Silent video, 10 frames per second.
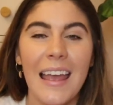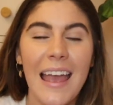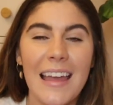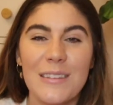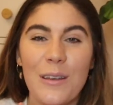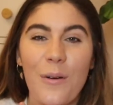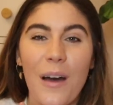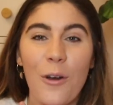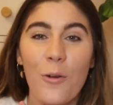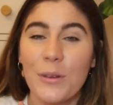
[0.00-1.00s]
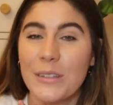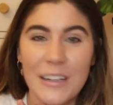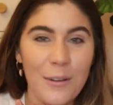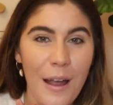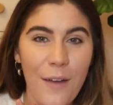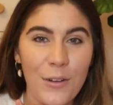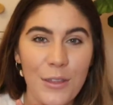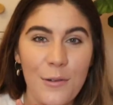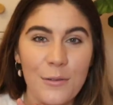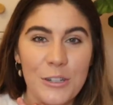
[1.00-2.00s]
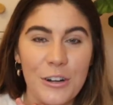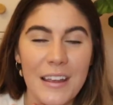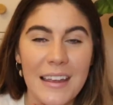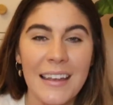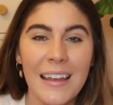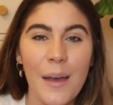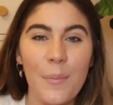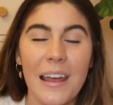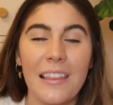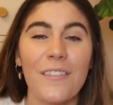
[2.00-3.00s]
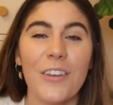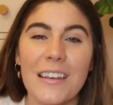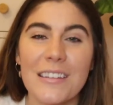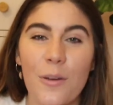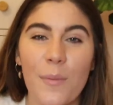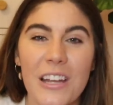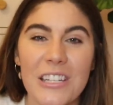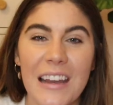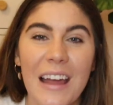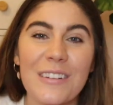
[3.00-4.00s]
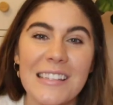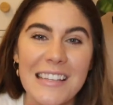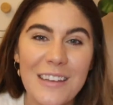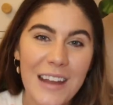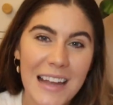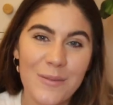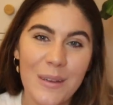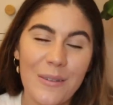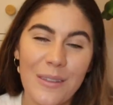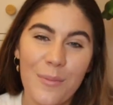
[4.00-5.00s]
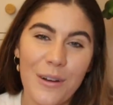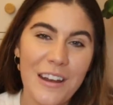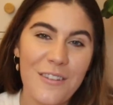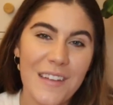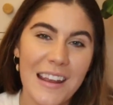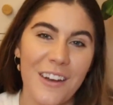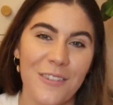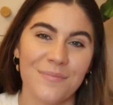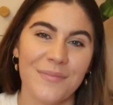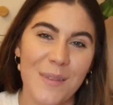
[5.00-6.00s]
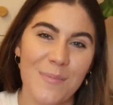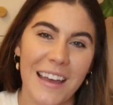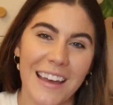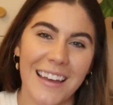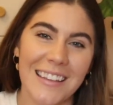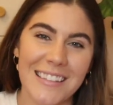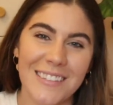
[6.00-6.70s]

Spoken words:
And so I hope you'll stick around for the whole journey. But I love you guys so much, and I will see you next week with a brand new video. Bye guys.